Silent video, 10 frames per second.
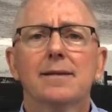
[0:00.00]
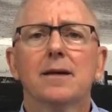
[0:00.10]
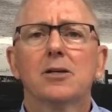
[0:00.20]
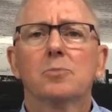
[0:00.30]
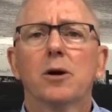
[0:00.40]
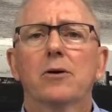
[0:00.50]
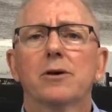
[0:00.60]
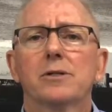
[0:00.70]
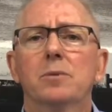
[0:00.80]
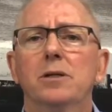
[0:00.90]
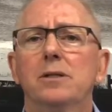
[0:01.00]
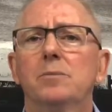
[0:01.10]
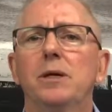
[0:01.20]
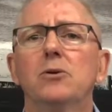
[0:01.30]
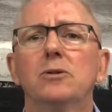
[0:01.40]
to those progress meetings
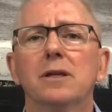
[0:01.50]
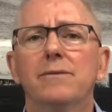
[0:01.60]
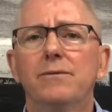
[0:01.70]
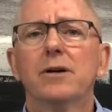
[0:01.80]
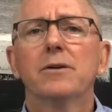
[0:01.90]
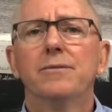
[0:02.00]
because they're very,